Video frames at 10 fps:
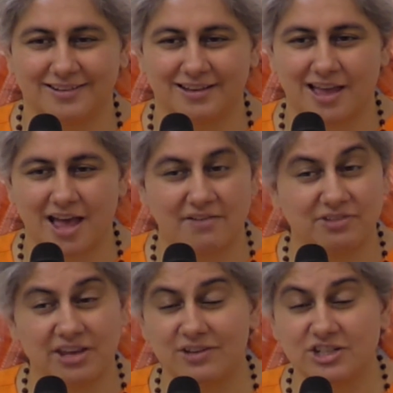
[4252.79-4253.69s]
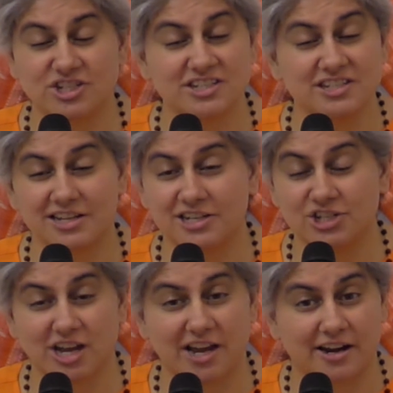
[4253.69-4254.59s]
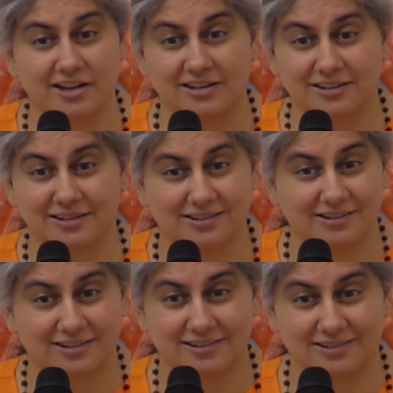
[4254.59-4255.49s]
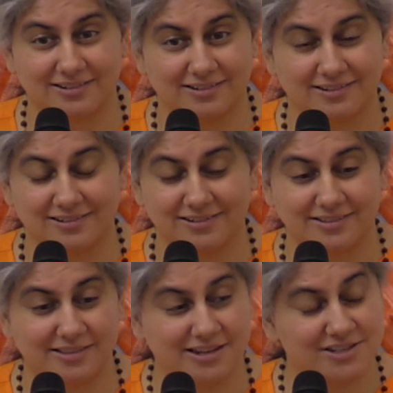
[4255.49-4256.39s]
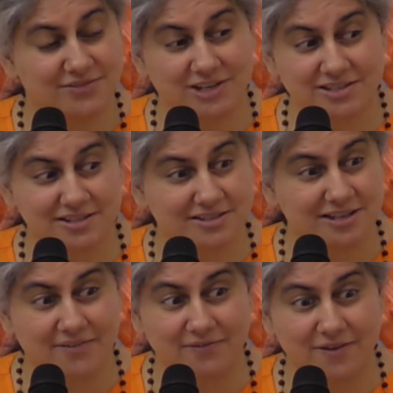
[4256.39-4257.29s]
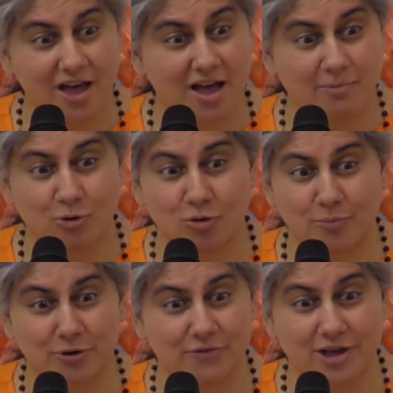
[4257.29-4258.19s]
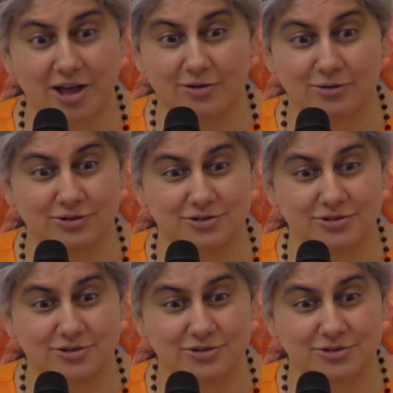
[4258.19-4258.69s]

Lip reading: I've given just ishara. These verses are far more profound.